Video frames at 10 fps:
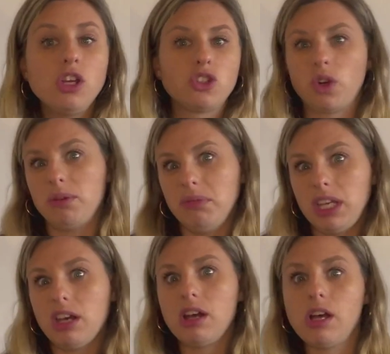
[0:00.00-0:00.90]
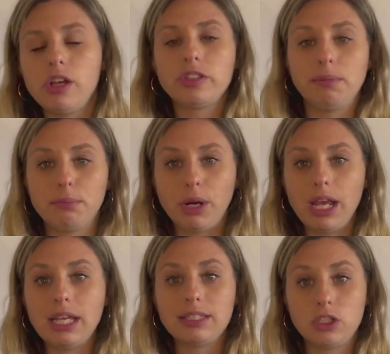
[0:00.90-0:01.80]
during meals and
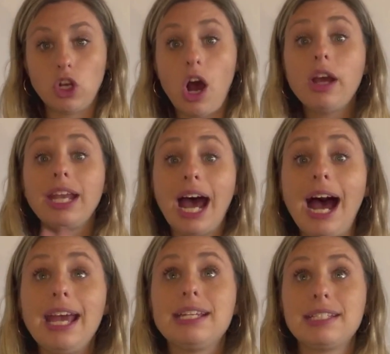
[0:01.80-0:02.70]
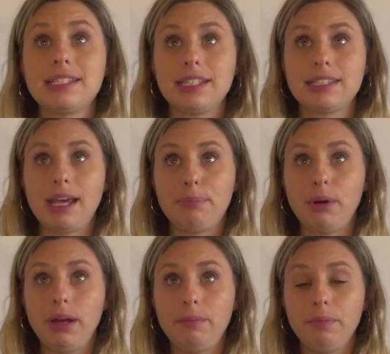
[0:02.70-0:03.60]
breaks and talk, and I had to sit separate.